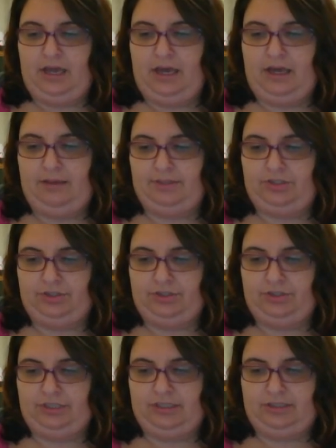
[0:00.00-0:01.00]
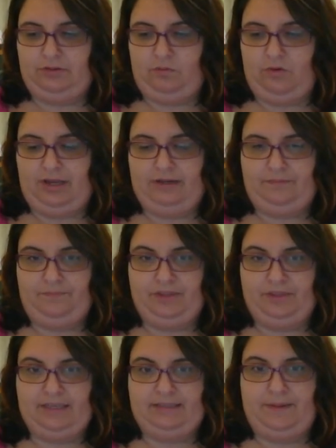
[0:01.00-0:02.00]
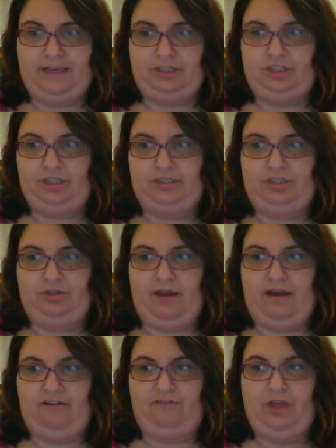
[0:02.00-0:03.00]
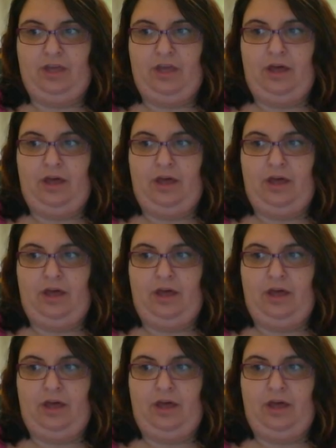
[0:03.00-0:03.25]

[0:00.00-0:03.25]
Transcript: The surgeon doesn't want his patients to have